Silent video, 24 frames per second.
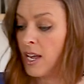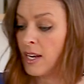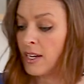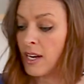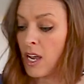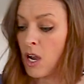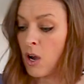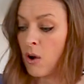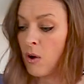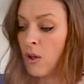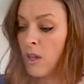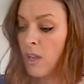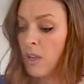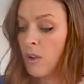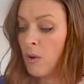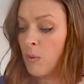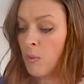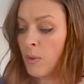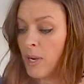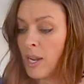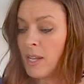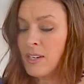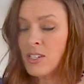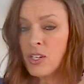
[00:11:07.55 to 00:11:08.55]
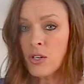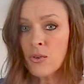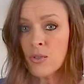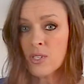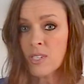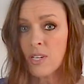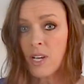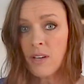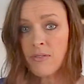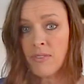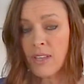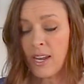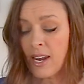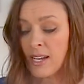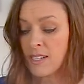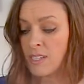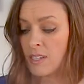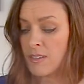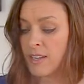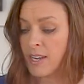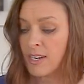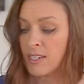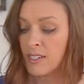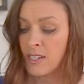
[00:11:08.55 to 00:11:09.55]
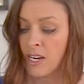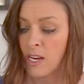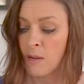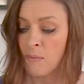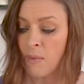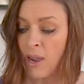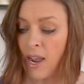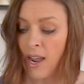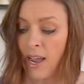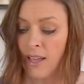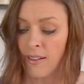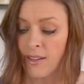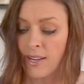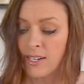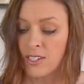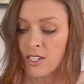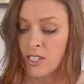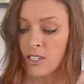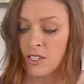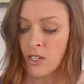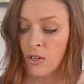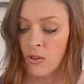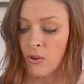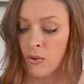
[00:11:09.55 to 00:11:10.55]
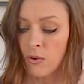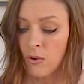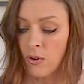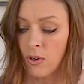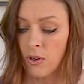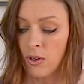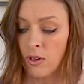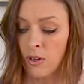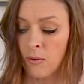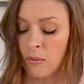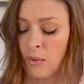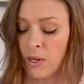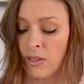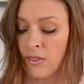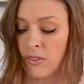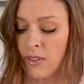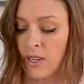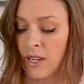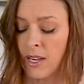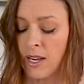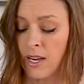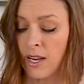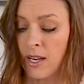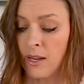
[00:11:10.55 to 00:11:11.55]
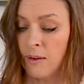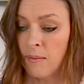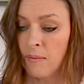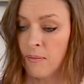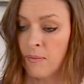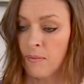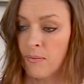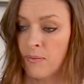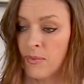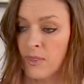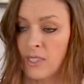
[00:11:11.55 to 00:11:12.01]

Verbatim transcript: Now, when I do stuff that has a lot of steam, I like to do put the, um,